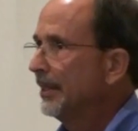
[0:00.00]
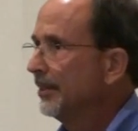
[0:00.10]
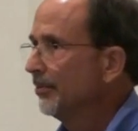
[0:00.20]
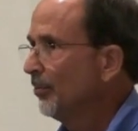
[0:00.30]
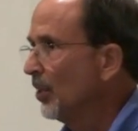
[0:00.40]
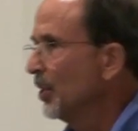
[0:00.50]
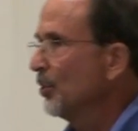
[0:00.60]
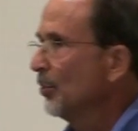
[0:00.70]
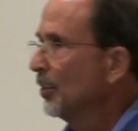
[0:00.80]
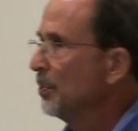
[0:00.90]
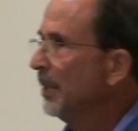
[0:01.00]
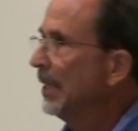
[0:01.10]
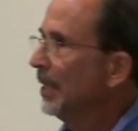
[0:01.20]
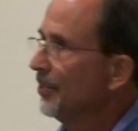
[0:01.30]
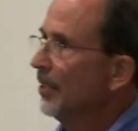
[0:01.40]
and foresters,
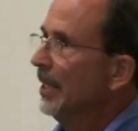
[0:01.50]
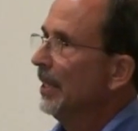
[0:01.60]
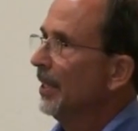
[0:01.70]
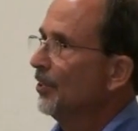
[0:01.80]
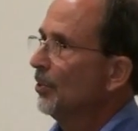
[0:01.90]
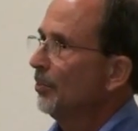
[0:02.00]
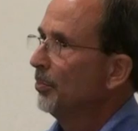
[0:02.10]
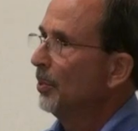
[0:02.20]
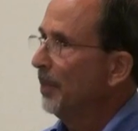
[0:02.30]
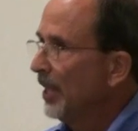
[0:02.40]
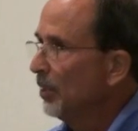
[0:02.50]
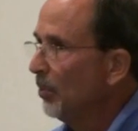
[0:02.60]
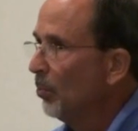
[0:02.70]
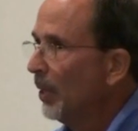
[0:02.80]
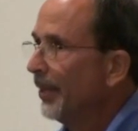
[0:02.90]
because it's
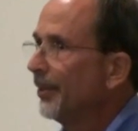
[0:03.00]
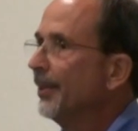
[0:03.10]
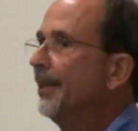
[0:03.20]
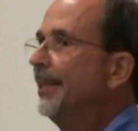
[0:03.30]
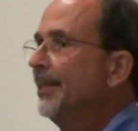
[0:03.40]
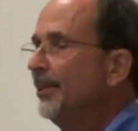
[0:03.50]
dependable weather.